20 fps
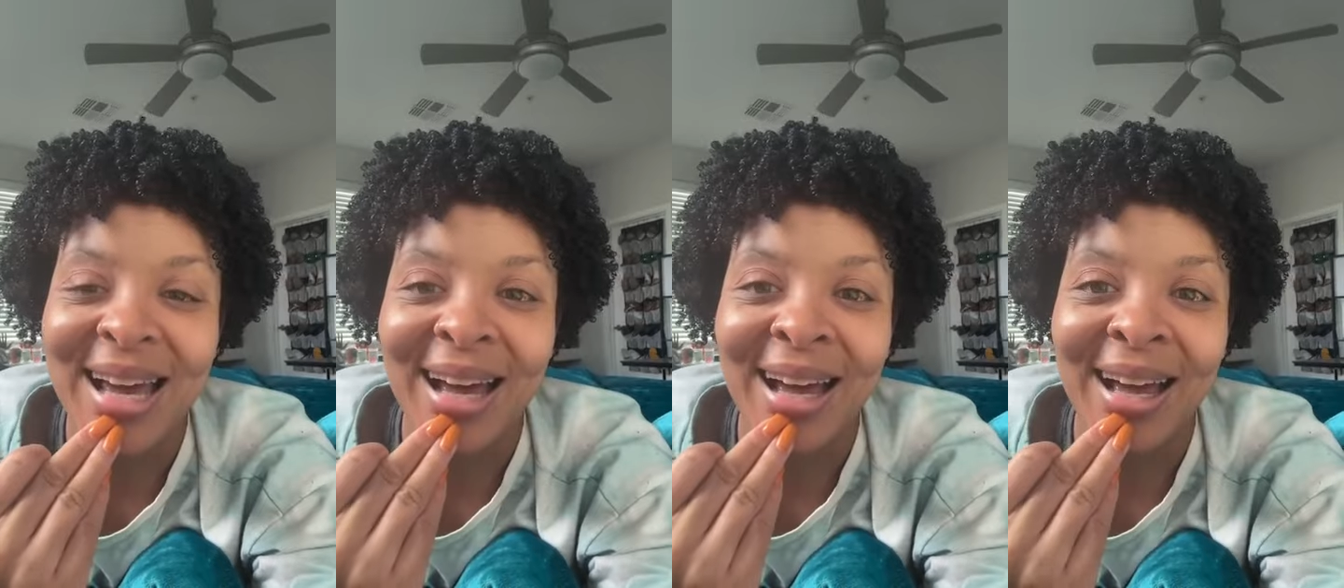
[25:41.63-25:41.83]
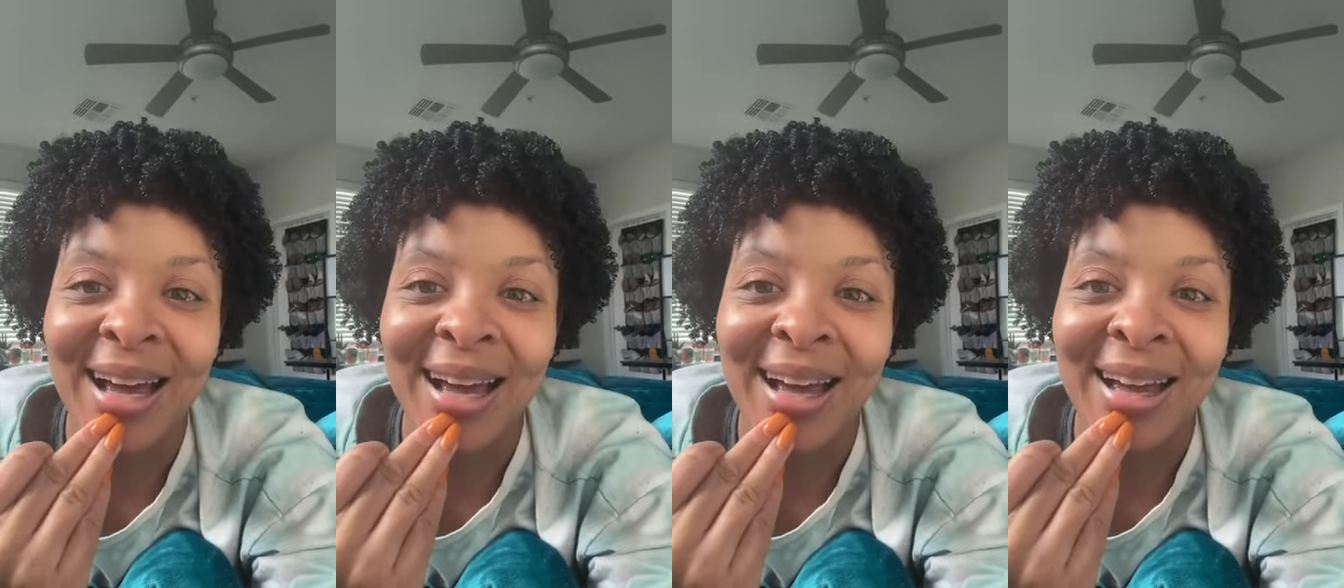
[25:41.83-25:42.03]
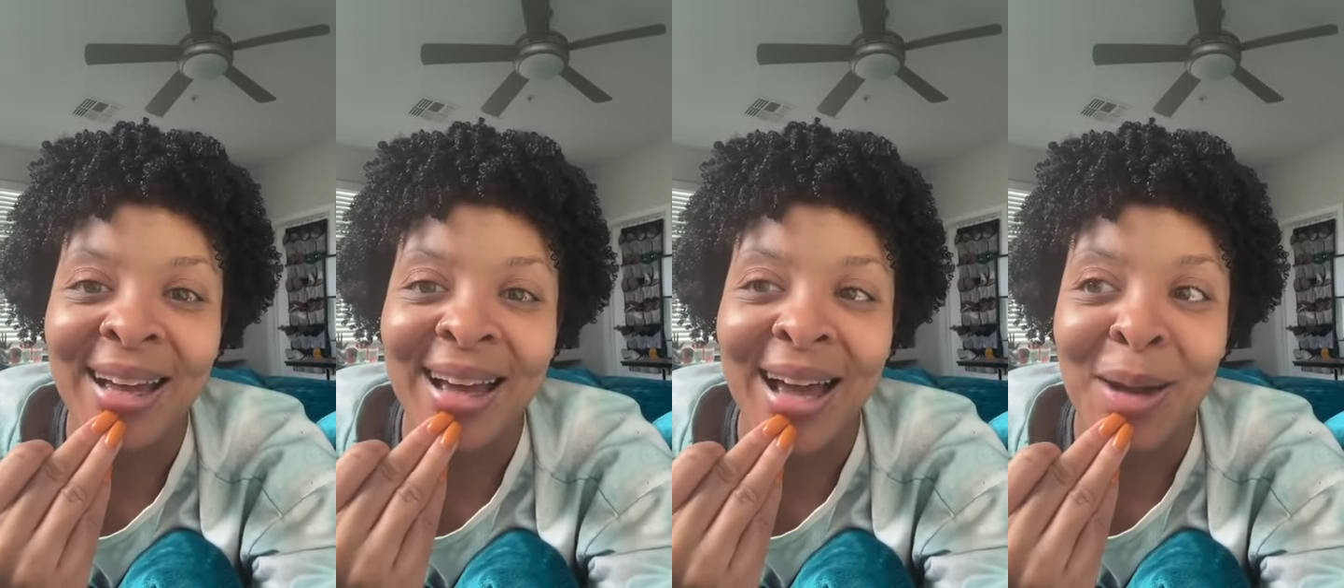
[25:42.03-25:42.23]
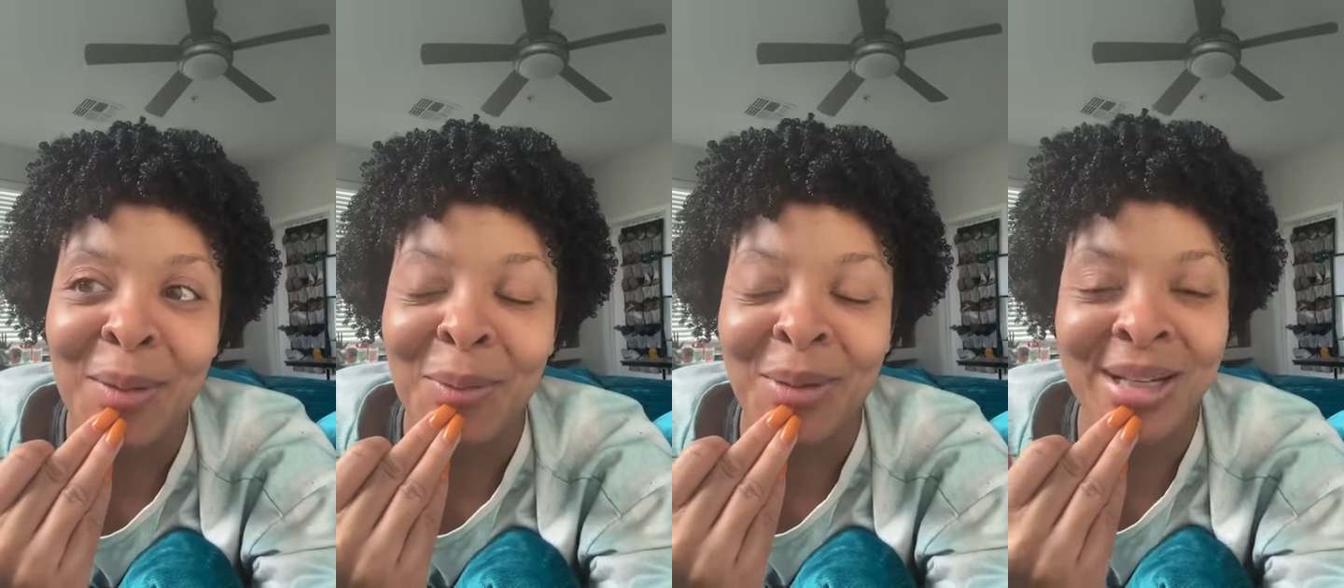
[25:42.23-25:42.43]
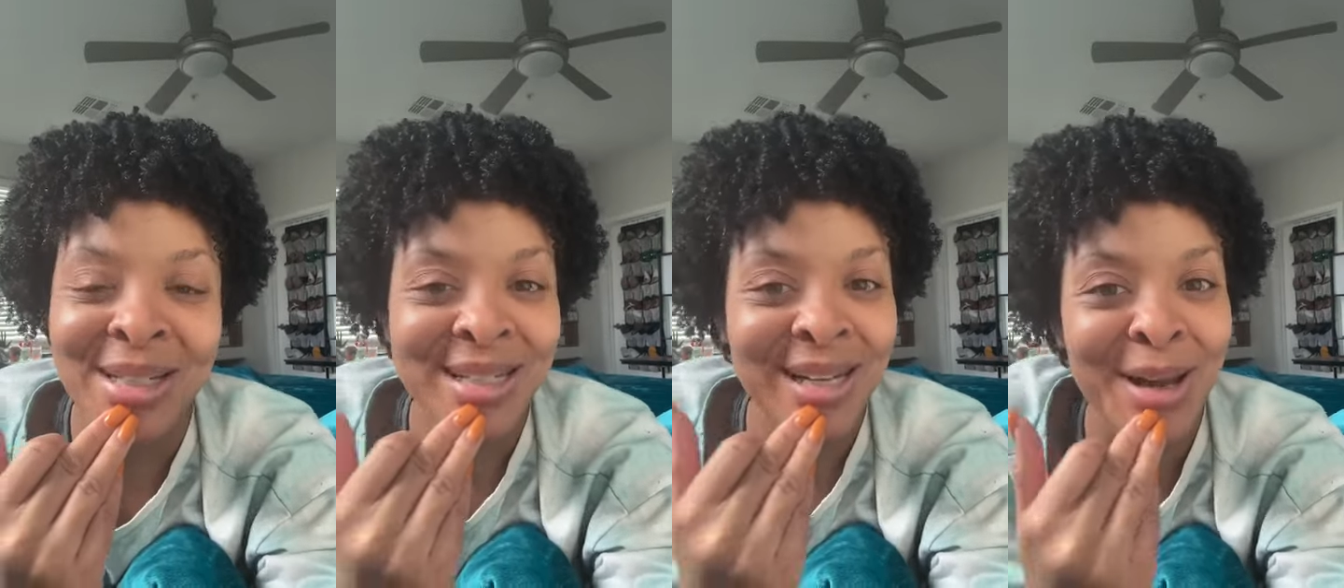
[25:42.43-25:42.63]
I
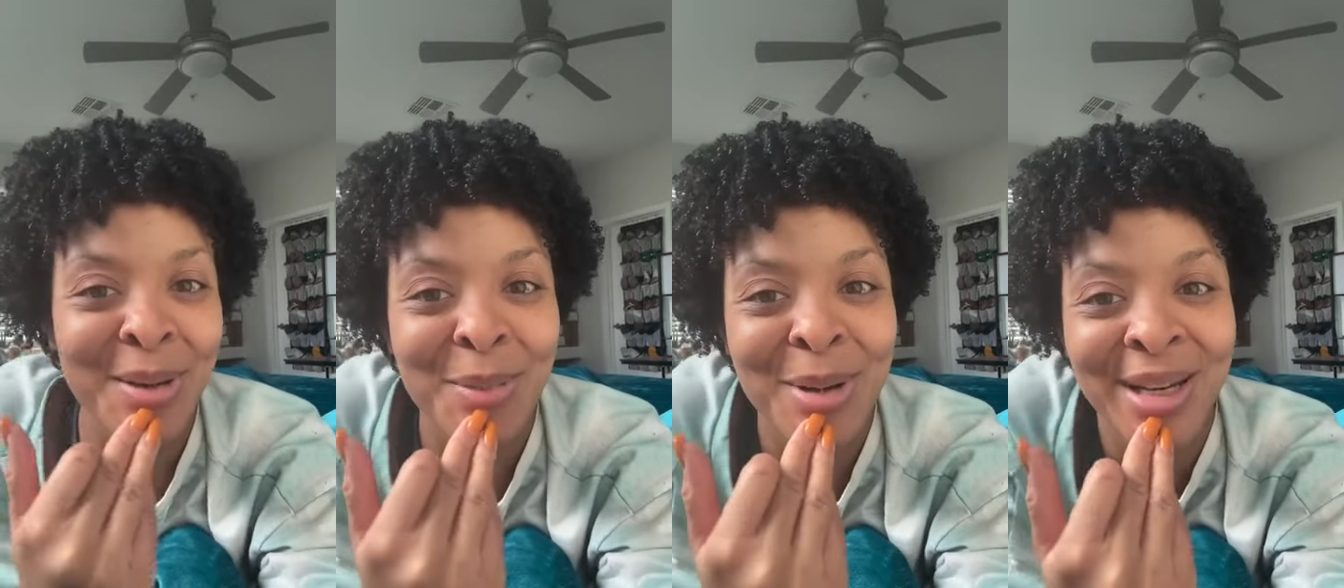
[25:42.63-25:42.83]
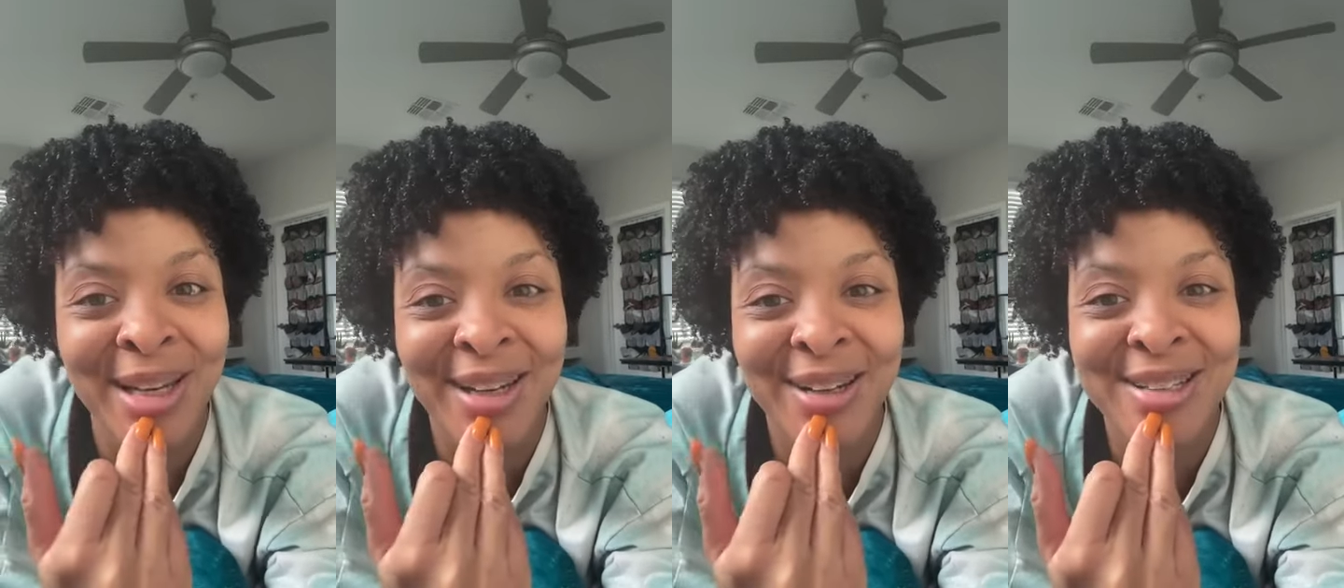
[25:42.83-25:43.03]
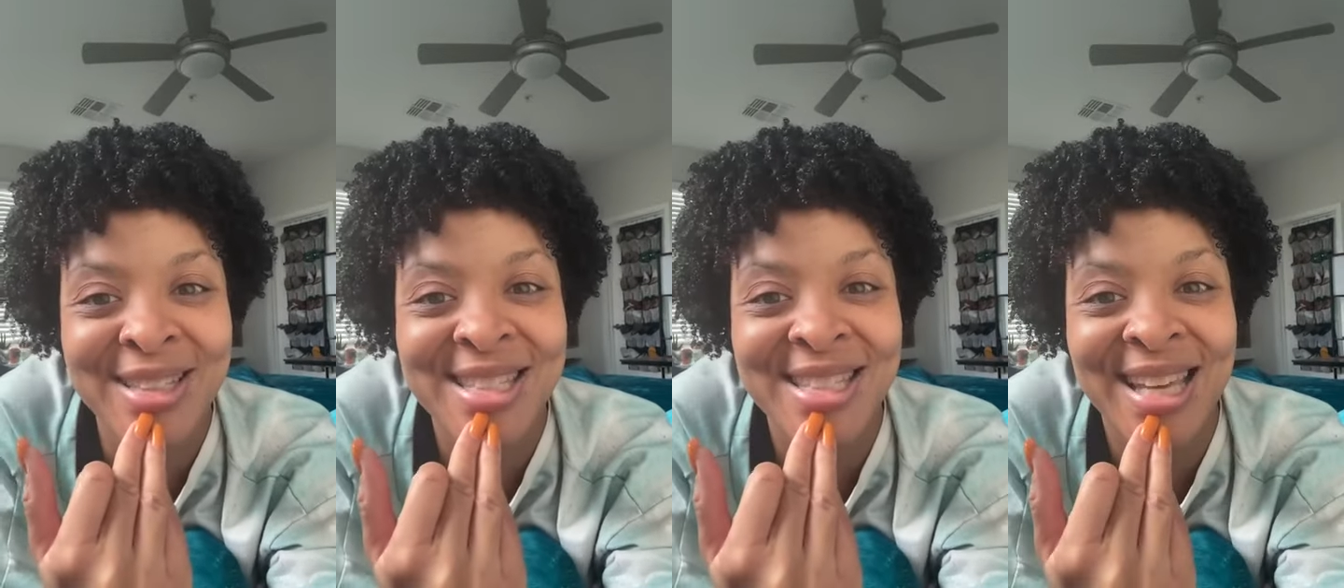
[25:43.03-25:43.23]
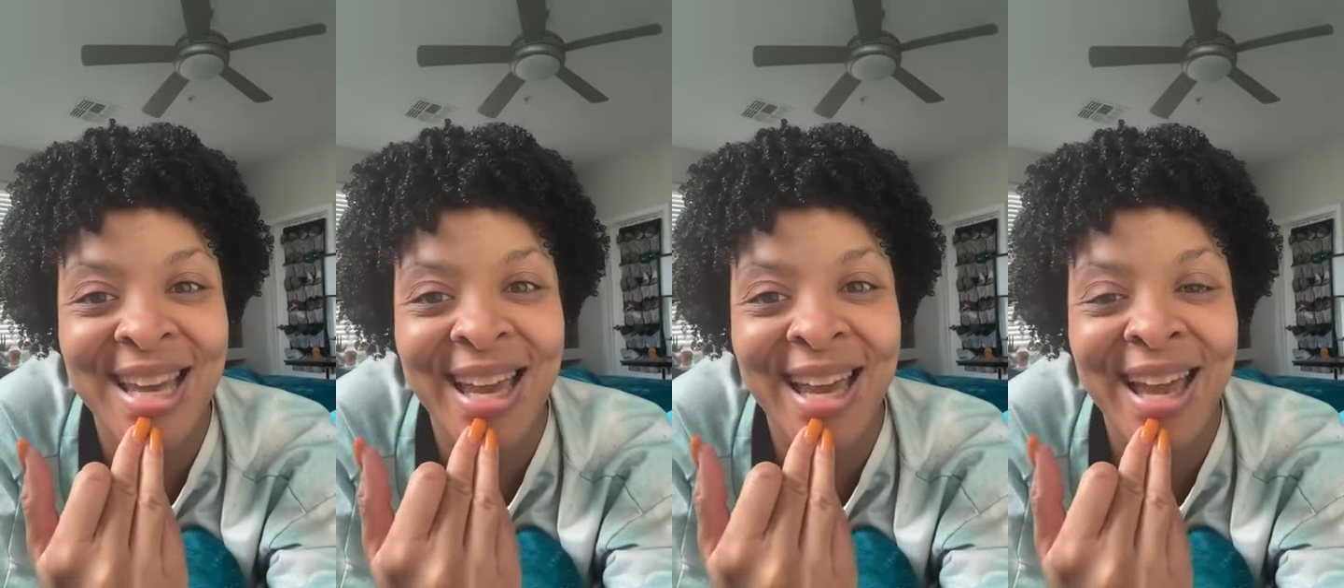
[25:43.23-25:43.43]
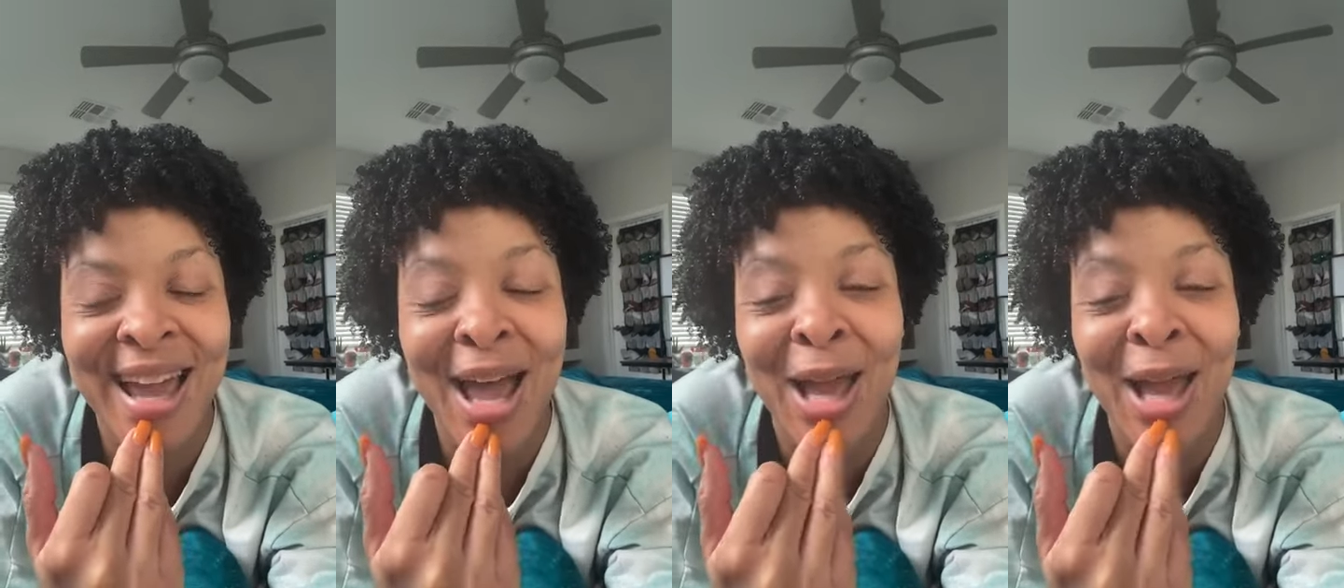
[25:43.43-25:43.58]
wanted to come on here and say.